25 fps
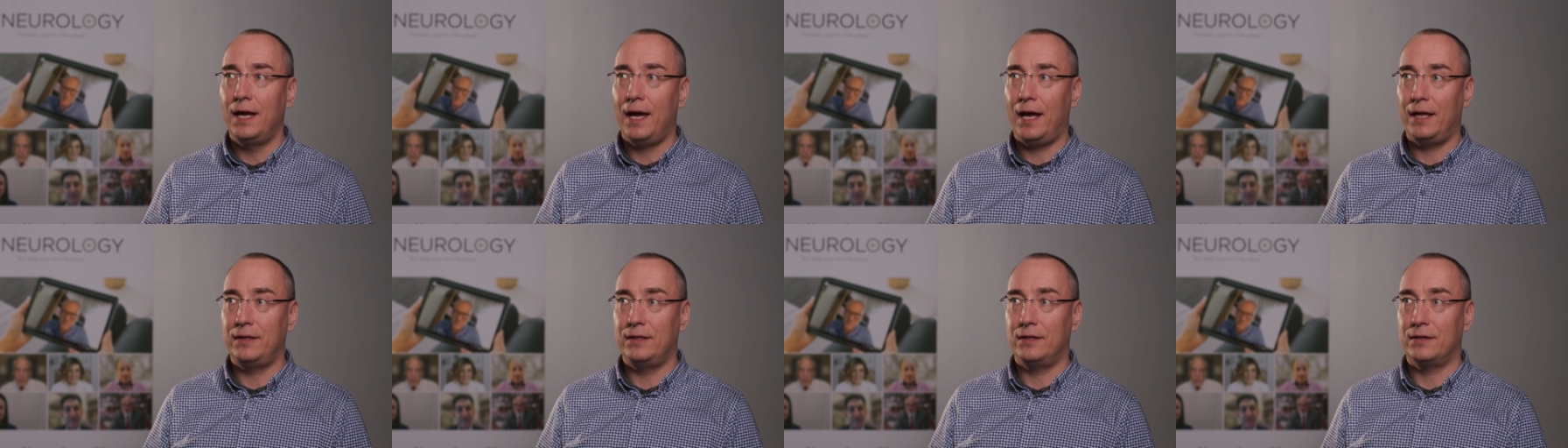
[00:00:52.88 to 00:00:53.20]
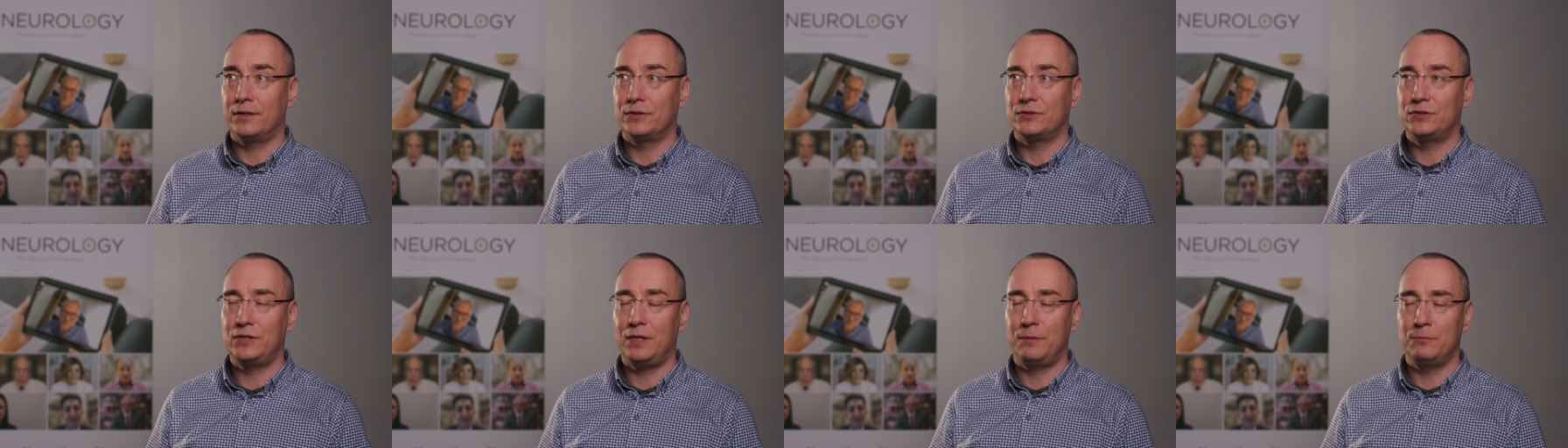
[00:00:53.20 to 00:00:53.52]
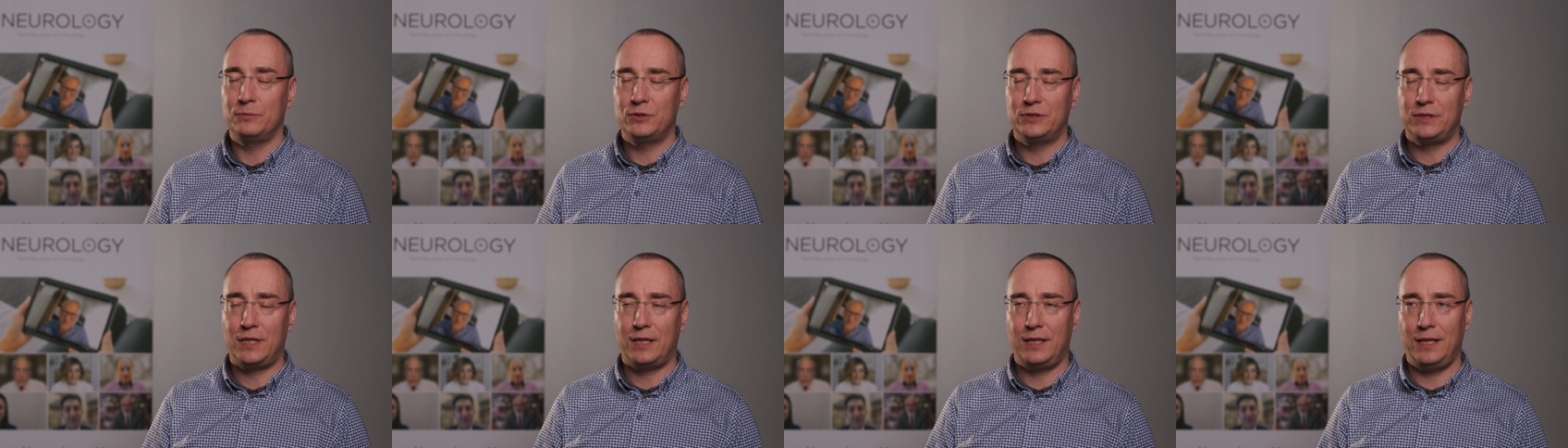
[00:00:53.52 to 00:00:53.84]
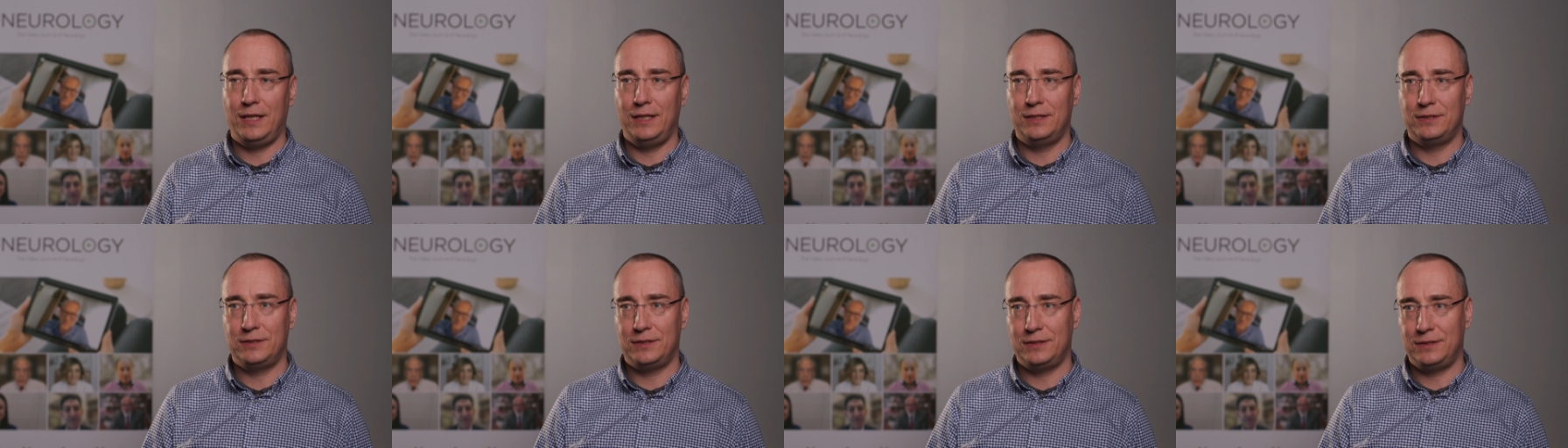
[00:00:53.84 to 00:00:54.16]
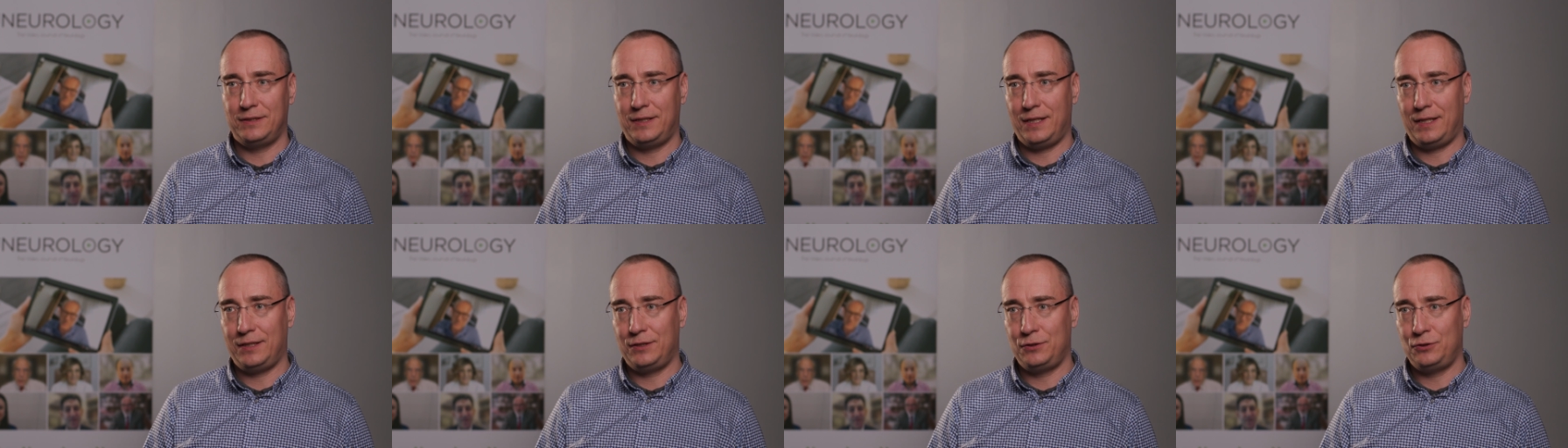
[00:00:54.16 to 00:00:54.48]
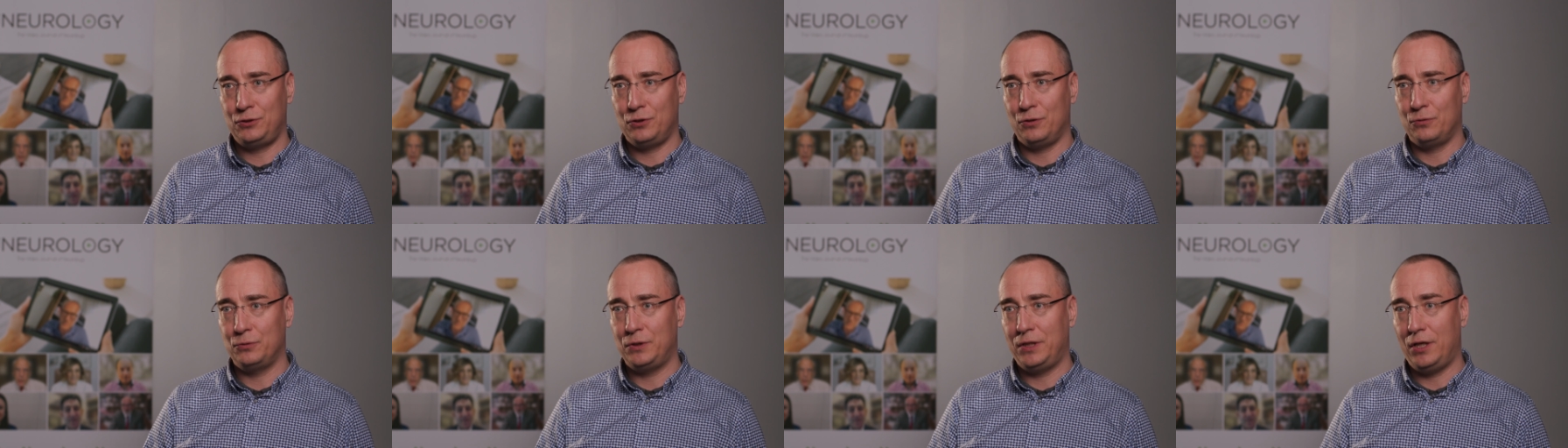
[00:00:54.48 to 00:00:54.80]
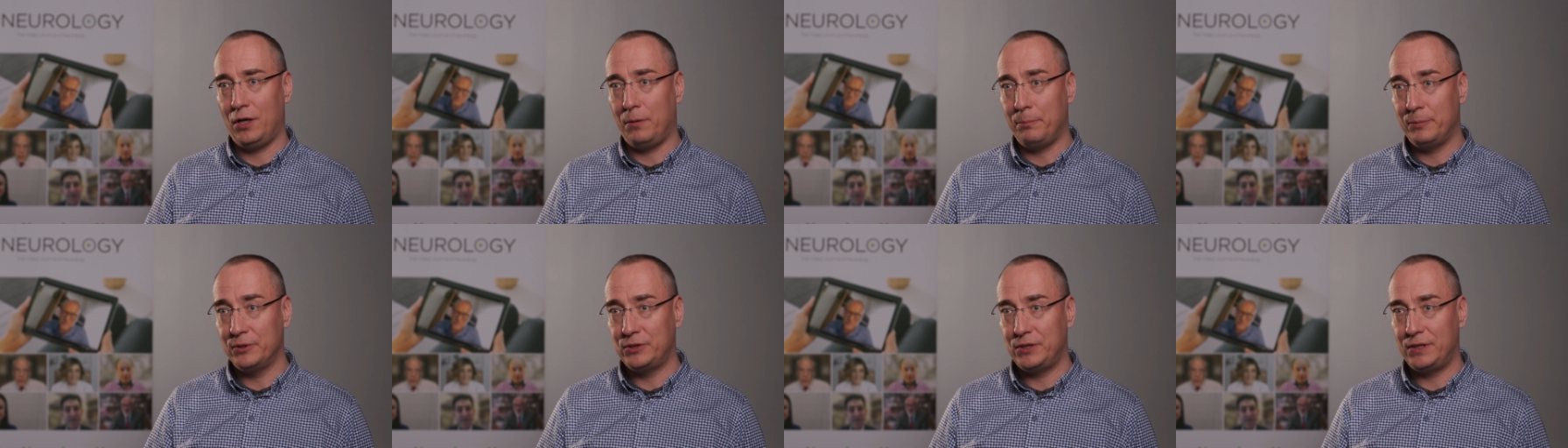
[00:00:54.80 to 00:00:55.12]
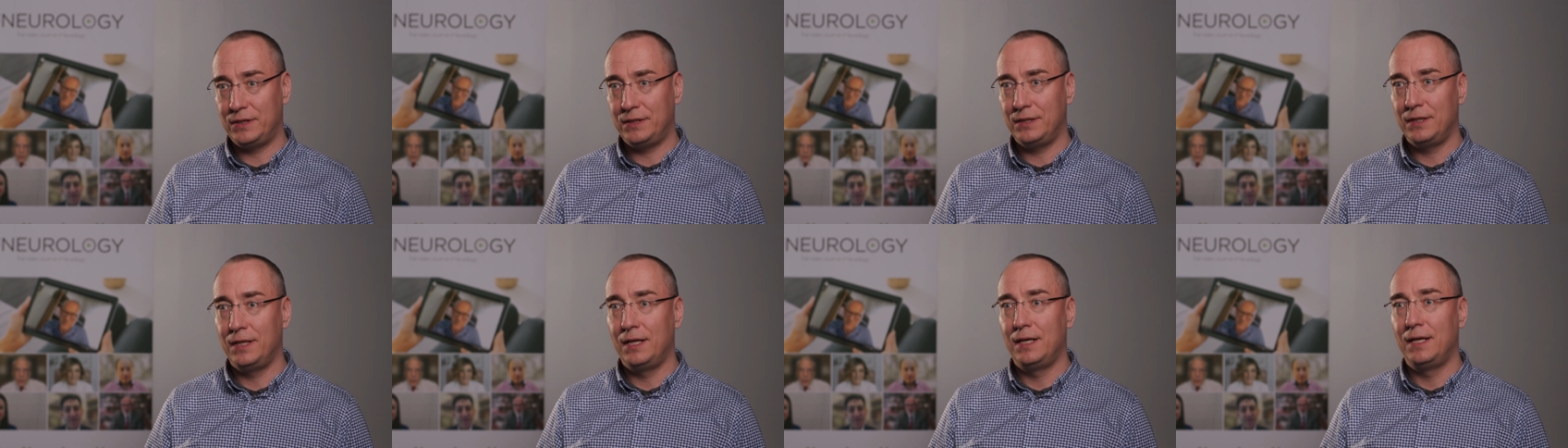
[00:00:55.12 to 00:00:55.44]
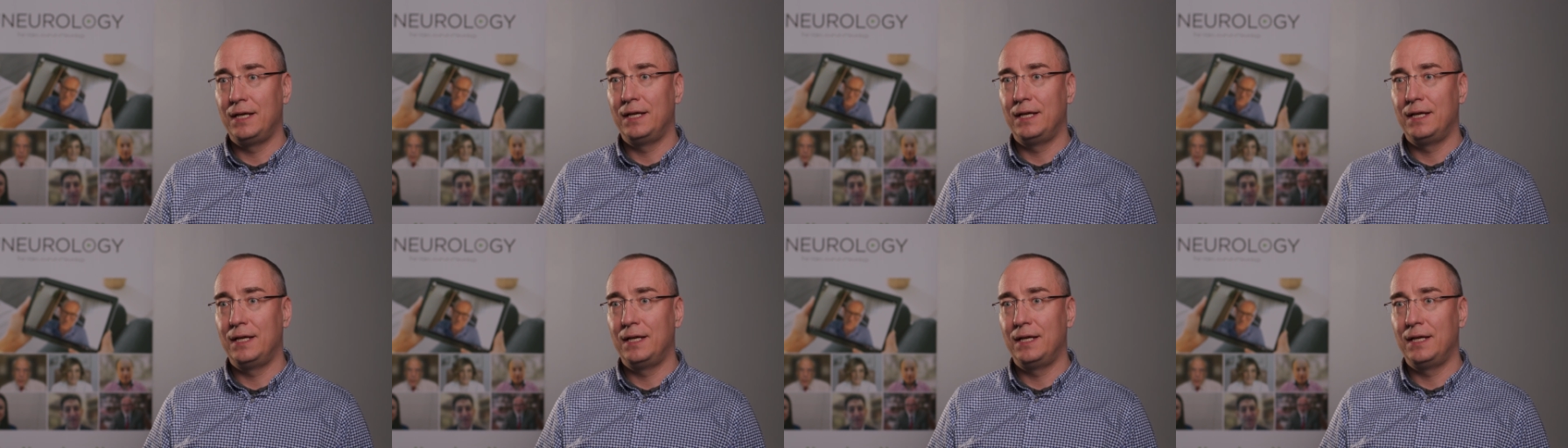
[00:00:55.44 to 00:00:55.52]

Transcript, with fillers: And there are some studies that show the opposite,